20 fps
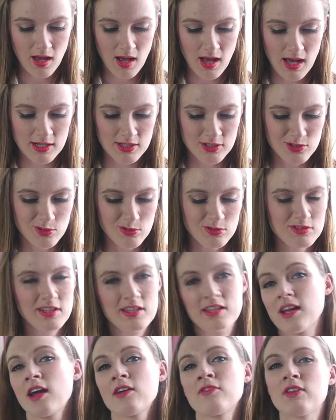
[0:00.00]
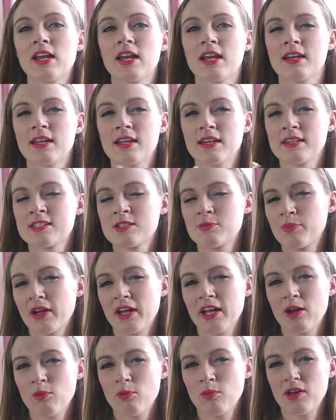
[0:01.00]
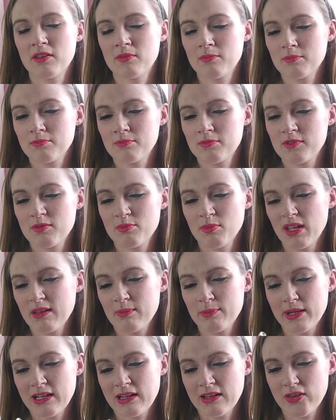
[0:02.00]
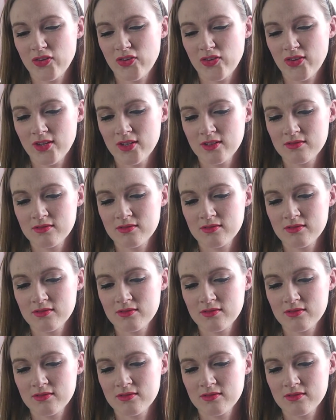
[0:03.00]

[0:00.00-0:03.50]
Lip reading: I don't think I really needed to bring it with me because